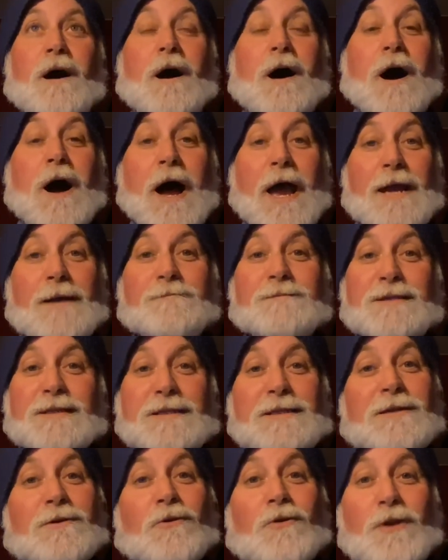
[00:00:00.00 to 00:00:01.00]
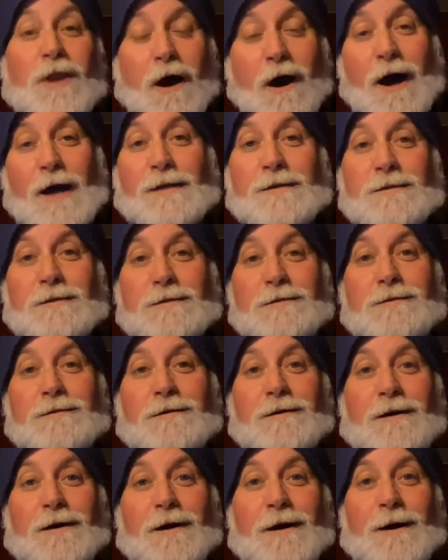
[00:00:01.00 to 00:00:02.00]
I am still not.
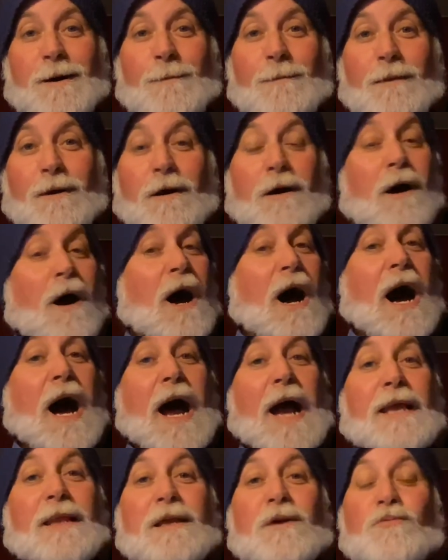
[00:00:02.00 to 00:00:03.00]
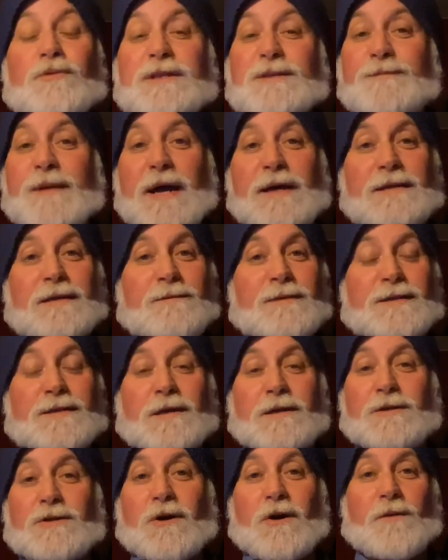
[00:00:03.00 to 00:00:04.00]
Um, highly respect him as a
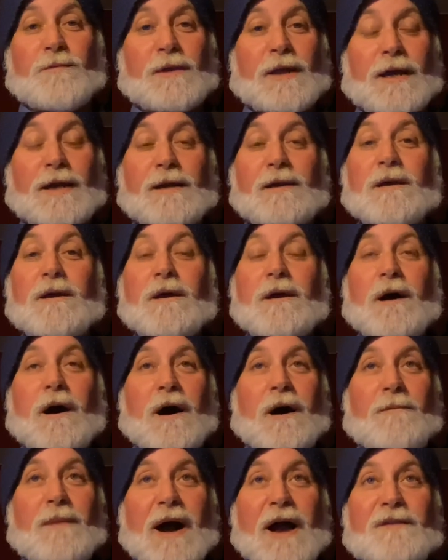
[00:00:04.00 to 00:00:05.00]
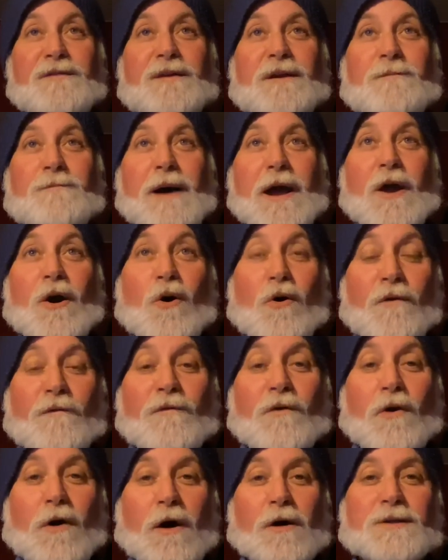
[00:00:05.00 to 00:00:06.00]
guitar player. Um, I think my
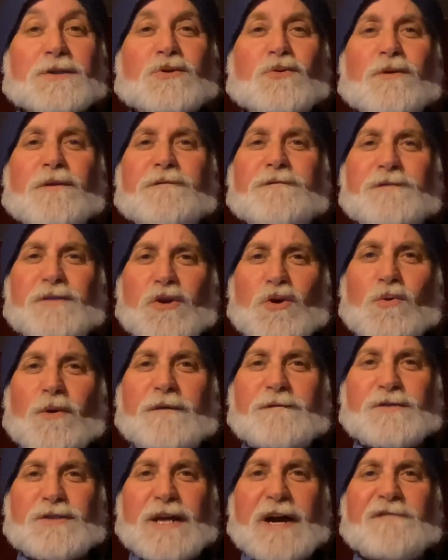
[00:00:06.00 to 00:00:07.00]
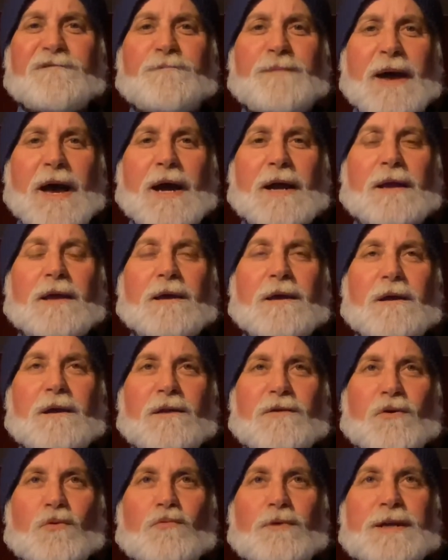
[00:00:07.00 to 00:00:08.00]
overall sort of view of Jeff Beck,
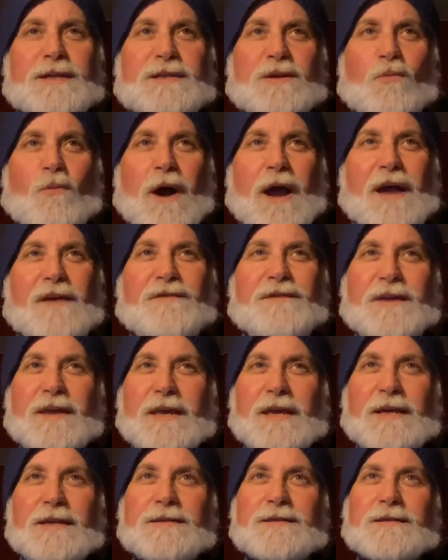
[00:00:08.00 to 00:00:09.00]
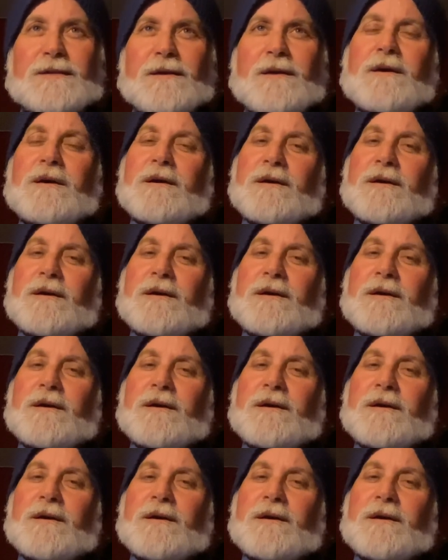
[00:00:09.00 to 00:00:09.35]
the reason why I think he's